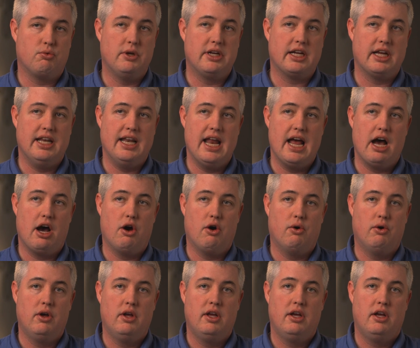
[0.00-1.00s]
We can
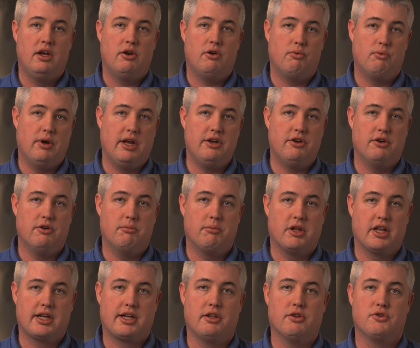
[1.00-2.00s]
now render
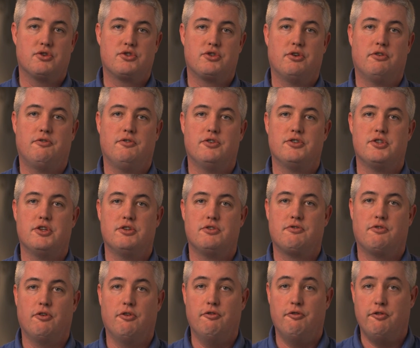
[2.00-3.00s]
molecular surfaces
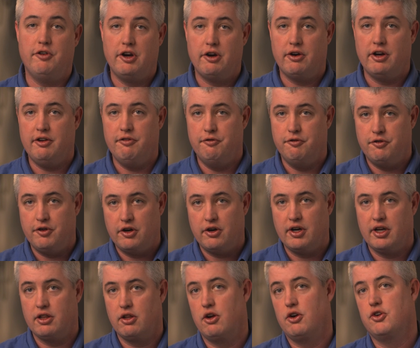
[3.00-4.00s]
for very,
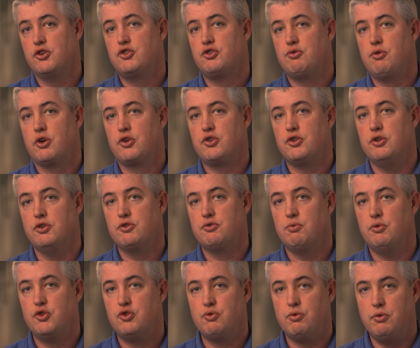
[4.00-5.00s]
very large structures,
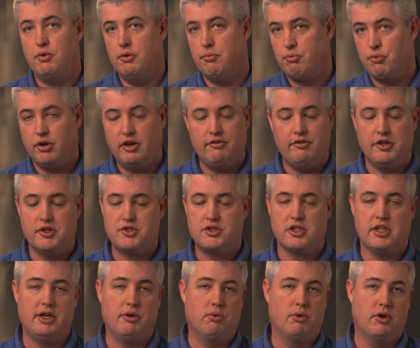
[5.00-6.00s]
which
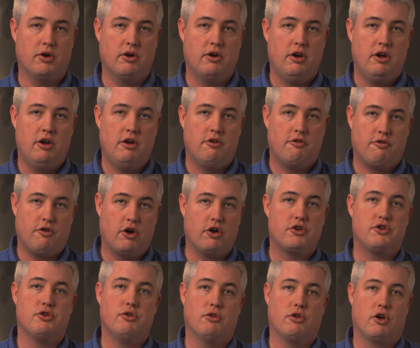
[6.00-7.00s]
previously were far
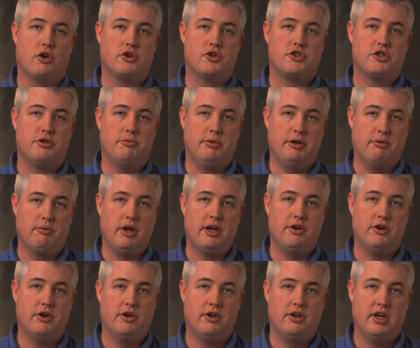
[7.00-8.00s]
too large to be
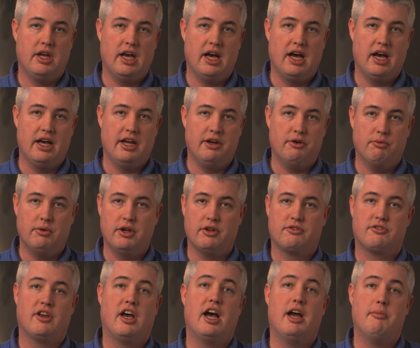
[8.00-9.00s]
rendered uh, in real
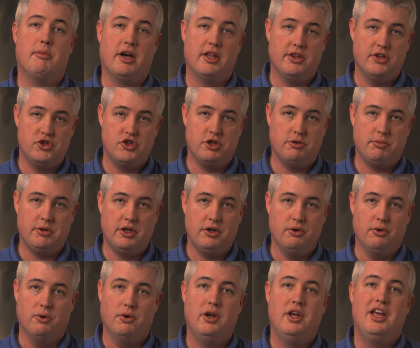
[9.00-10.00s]
time on the
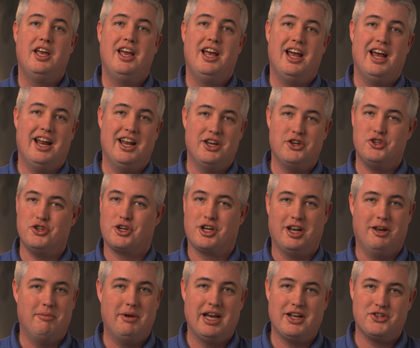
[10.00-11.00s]
GPU. And as you
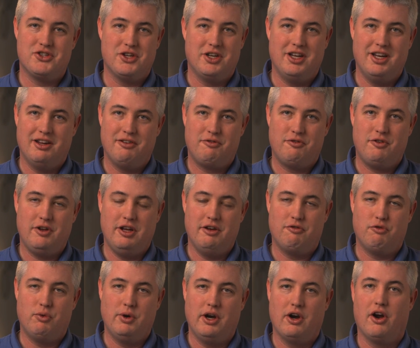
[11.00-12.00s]
can imagine, if,
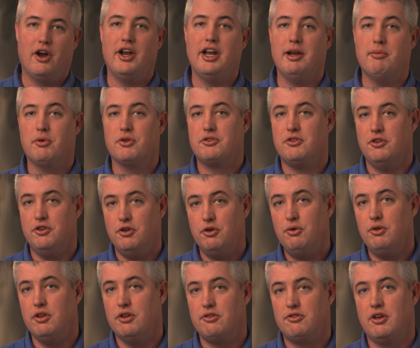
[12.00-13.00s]
if we are unable to
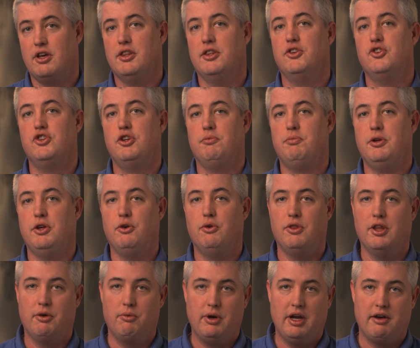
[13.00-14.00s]
do this on the GPU,
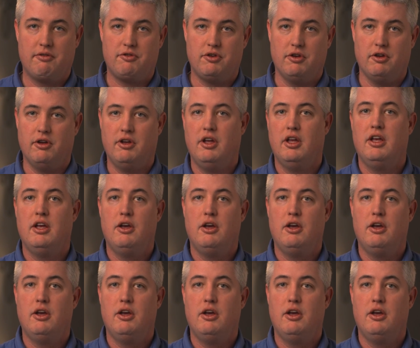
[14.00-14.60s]
then we have to,